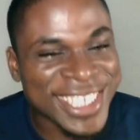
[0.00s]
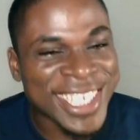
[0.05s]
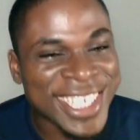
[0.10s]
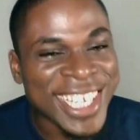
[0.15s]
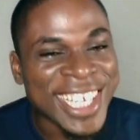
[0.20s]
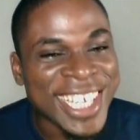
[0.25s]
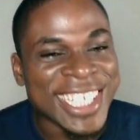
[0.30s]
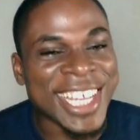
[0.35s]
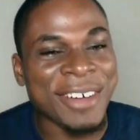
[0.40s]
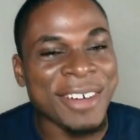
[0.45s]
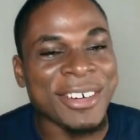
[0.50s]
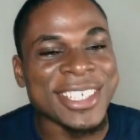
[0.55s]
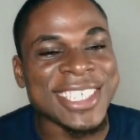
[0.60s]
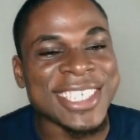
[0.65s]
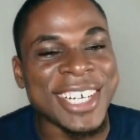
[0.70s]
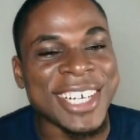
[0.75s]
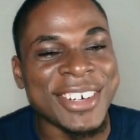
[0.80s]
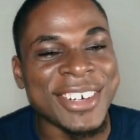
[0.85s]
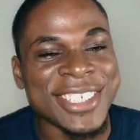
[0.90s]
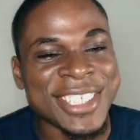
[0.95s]
There
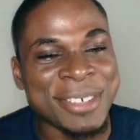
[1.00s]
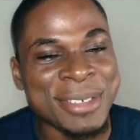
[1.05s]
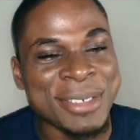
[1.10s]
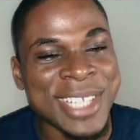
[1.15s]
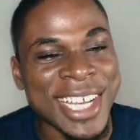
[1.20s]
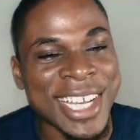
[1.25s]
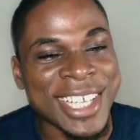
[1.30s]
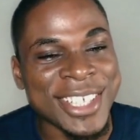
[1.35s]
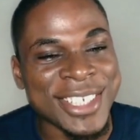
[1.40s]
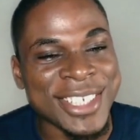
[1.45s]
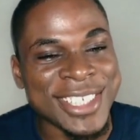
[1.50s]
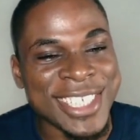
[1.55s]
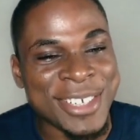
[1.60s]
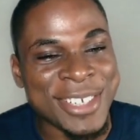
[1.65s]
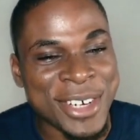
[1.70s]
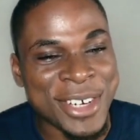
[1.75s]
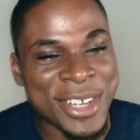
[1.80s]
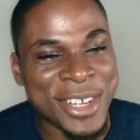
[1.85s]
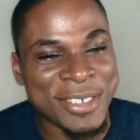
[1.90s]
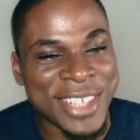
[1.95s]
was something I used in
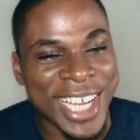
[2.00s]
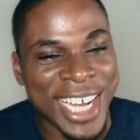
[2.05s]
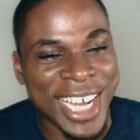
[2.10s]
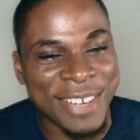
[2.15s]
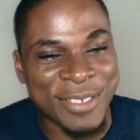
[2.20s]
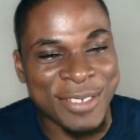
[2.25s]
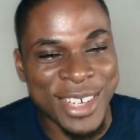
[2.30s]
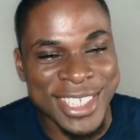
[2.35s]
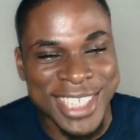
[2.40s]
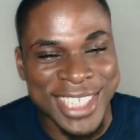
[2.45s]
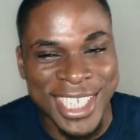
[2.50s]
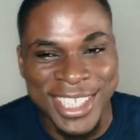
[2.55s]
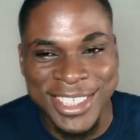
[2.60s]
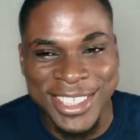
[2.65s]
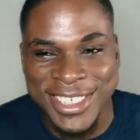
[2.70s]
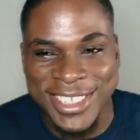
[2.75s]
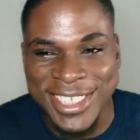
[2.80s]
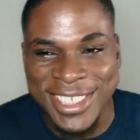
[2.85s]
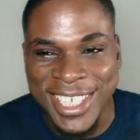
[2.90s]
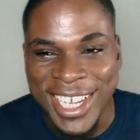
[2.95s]
one of the adverts
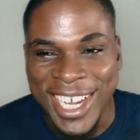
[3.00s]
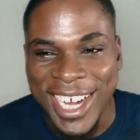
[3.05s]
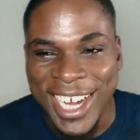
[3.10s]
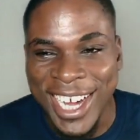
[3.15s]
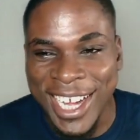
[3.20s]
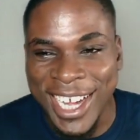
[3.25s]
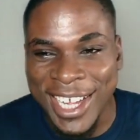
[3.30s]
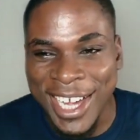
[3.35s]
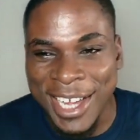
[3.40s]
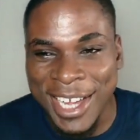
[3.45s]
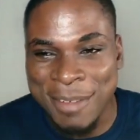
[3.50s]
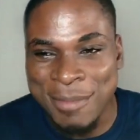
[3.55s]
I